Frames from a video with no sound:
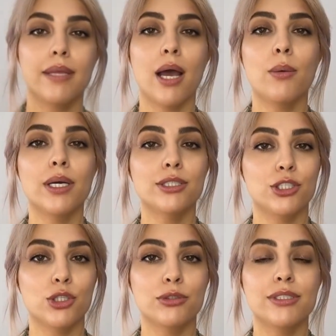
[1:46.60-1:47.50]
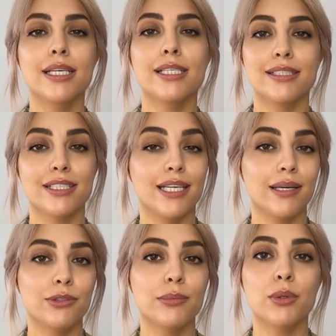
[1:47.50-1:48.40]
I want to use the Estée
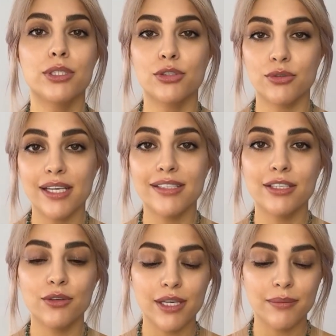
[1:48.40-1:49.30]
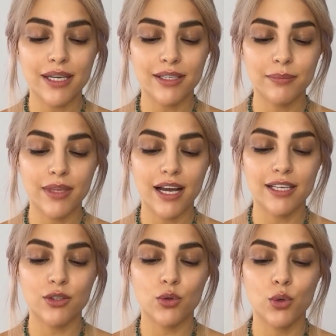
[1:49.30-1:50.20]
Labs moisturizing cream and apply
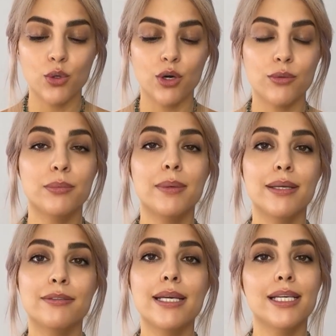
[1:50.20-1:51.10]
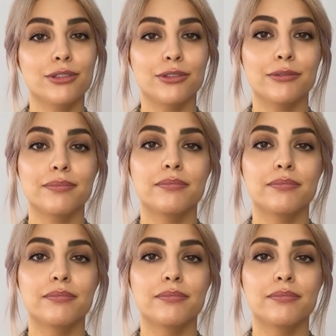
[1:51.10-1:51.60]
it all over my face.